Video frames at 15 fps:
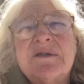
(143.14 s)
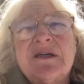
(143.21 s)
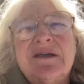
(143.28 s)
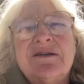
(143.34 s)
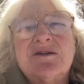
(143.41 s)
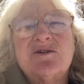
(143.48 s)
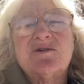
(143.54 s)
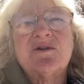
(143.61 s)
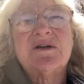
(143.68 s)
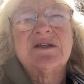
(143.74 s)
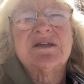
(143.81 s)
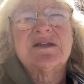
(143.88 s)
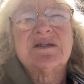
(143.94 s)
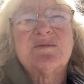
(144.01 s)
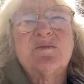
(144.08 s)
in the
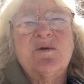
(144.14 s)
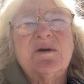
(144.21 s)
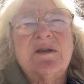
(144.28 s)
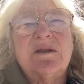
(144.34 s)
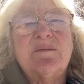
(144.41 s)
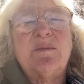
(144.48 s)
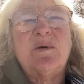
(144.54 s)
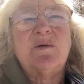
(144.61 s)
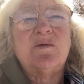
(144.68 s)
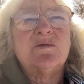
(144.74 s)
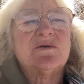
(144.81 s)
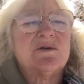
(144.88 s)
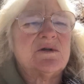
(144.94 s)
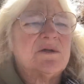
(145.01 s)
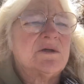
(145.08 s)
joints. It's more in the
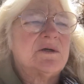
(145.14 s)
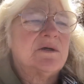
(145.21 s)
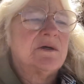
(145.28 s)
bones.